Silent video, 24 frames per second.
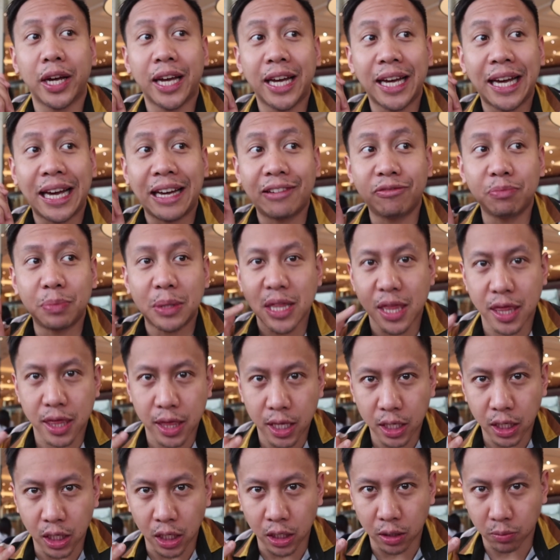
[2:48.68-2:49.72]
have been
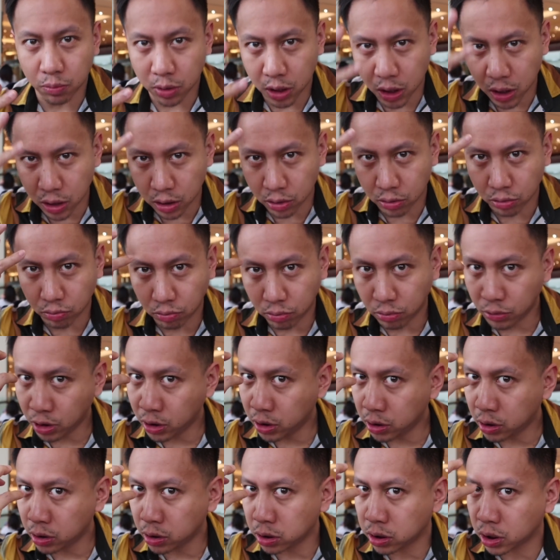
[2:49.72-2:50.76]
thinking, because
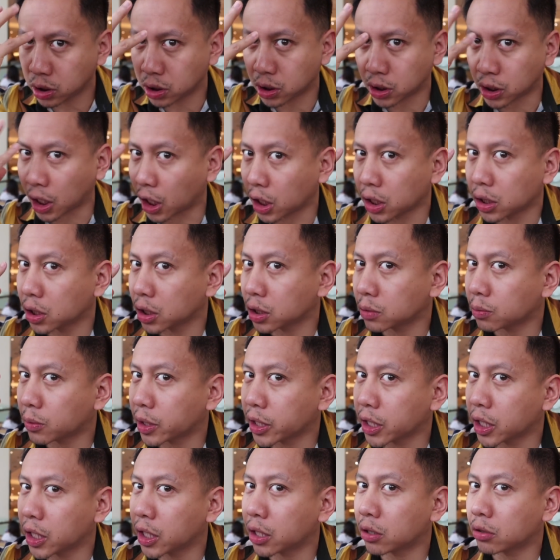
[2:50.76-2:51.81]
styling
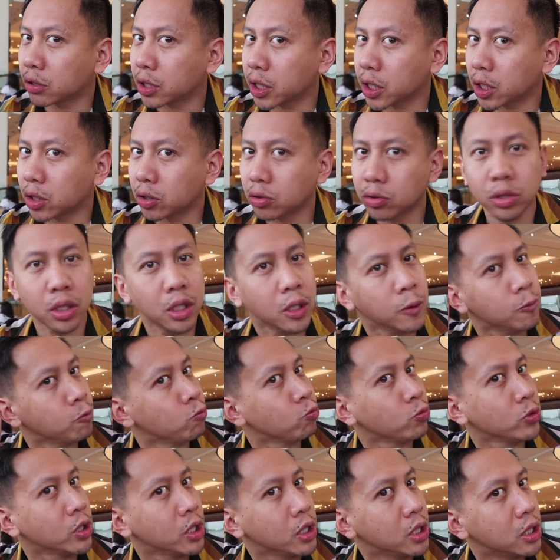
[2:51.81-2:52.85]
my hair now
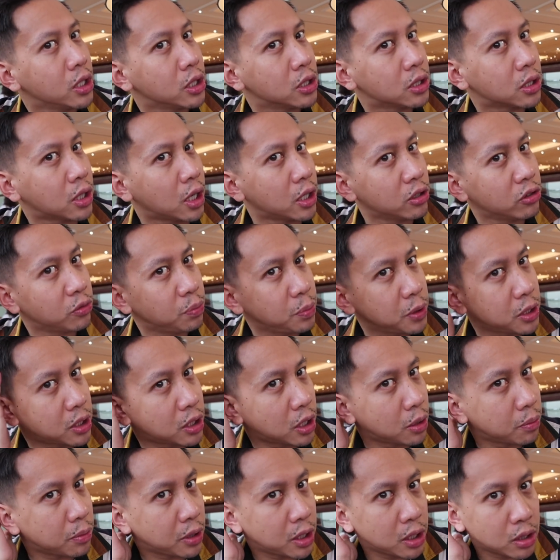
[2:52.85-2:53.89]
is kind of
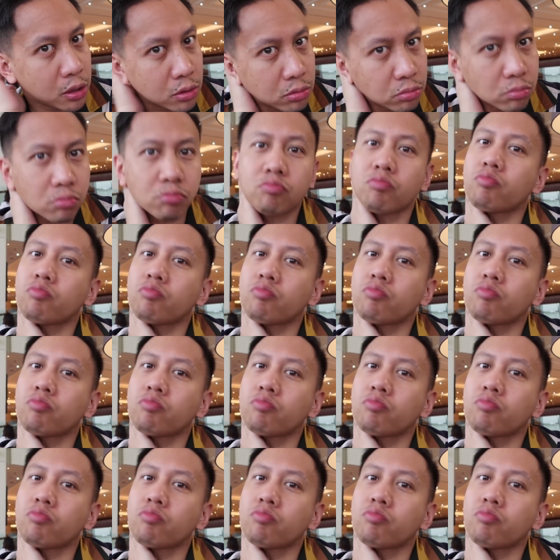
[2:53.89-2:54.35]
becoming